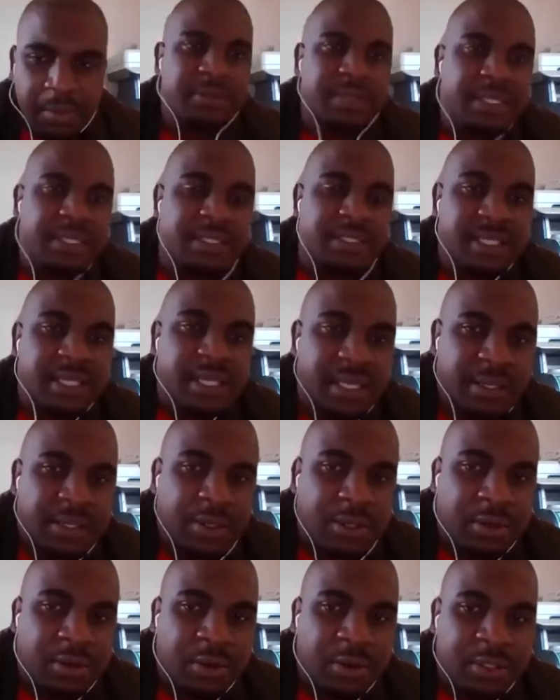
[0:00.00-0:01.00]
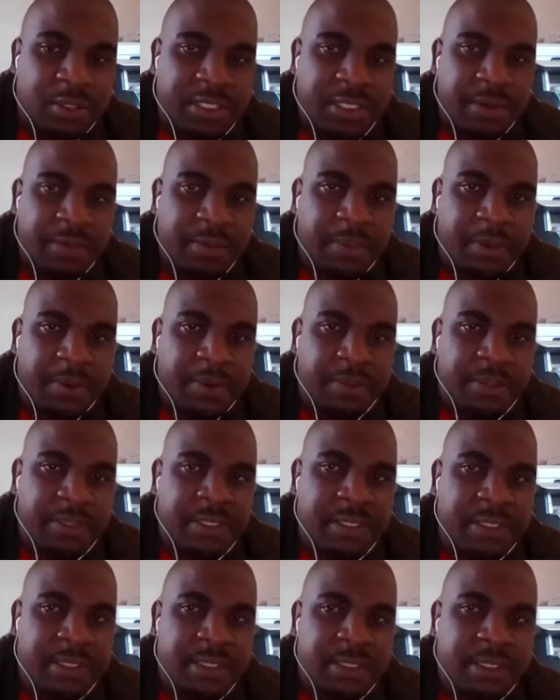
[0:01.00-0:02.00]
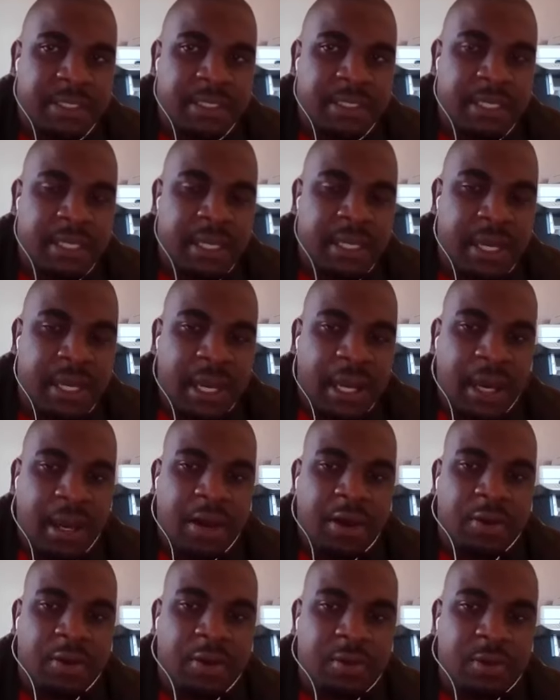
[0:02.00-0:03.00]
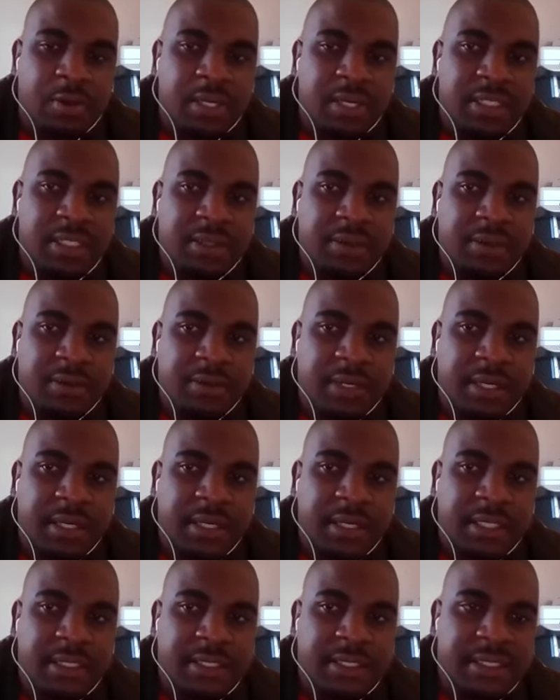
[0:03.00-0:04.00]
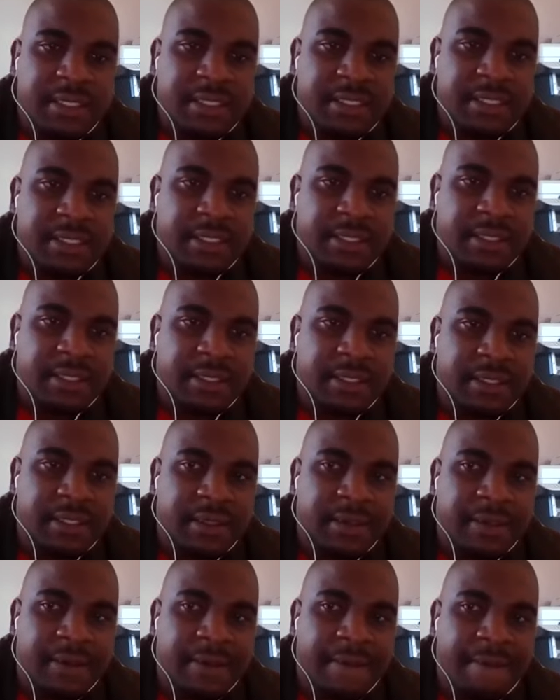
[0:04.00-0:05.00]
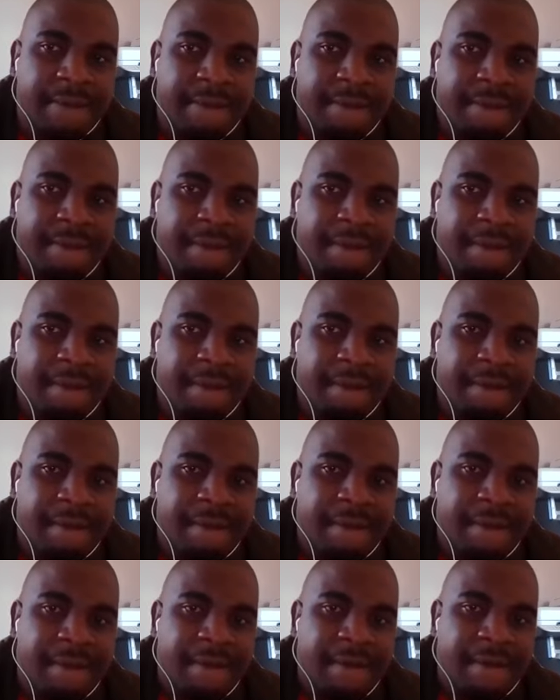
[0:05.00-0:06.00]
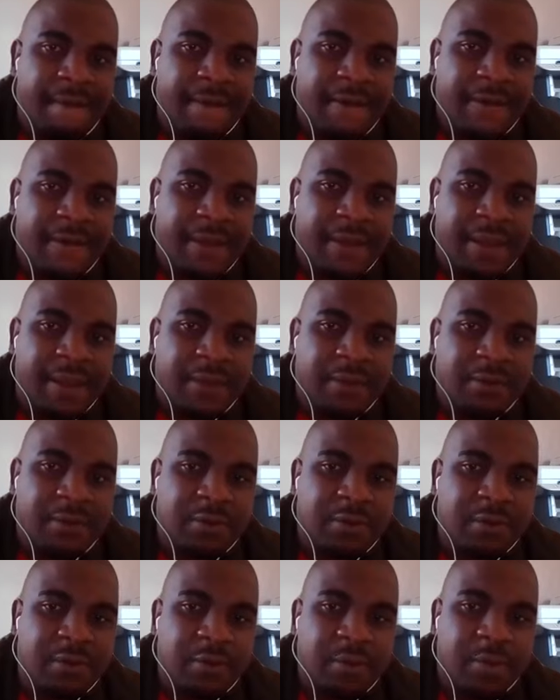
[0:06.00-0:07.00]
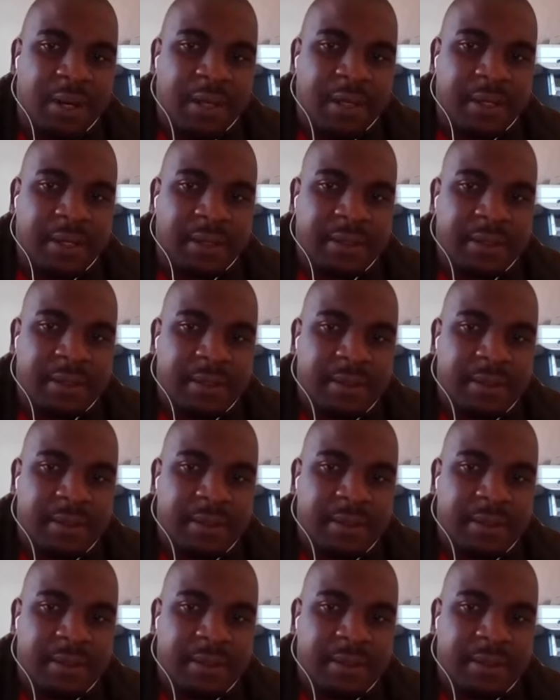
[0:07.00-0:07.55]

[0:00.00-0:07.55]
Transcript: can say a lot about our role as an organization uh, uh, globally.